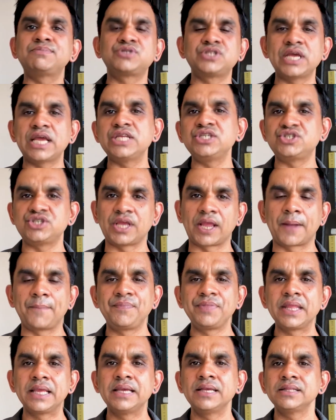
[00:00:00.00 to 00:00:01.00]
changing.
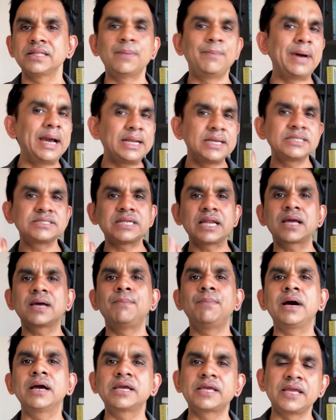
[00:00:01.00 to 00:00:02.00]
The mind is like a
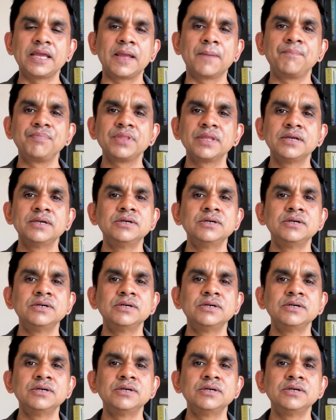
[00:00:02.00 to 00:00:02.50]
monkey.